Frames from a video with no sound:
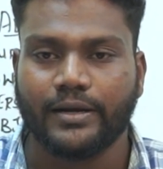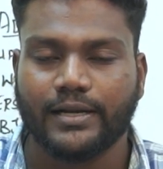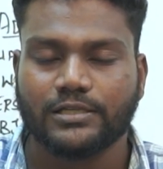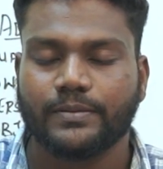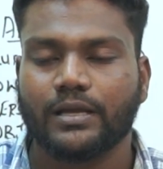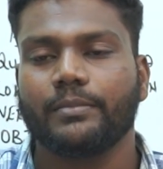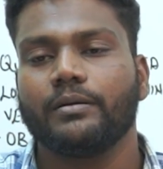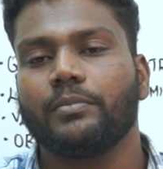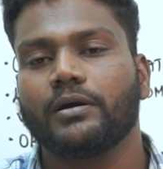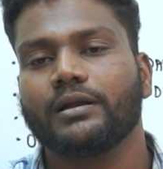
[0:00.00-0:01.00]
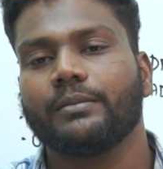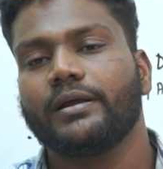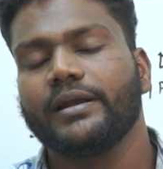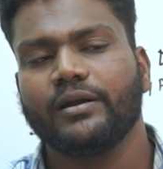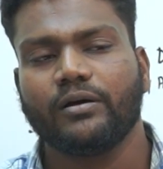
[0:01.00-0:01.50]
Data has become an important
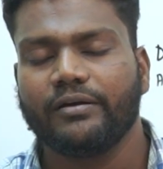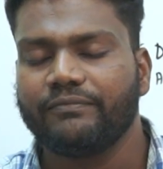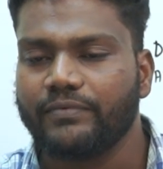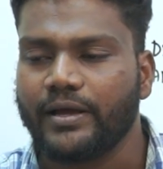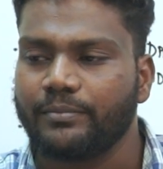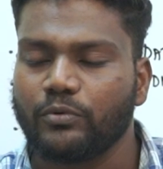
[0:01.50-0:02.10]
commodity, and